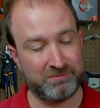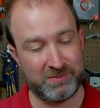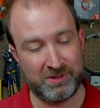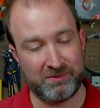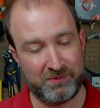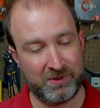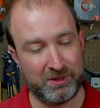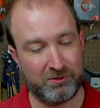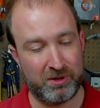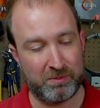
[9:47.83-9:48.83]
they're fairly
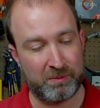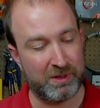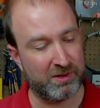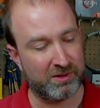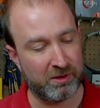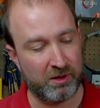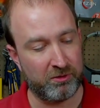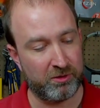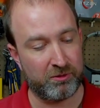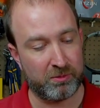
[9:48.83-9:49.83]
cheap. I mean, this is a
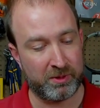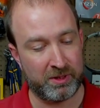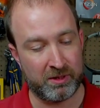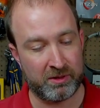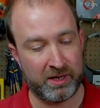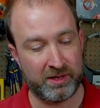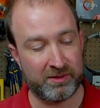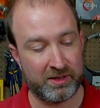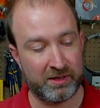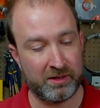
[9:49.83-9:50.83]
$120 headset,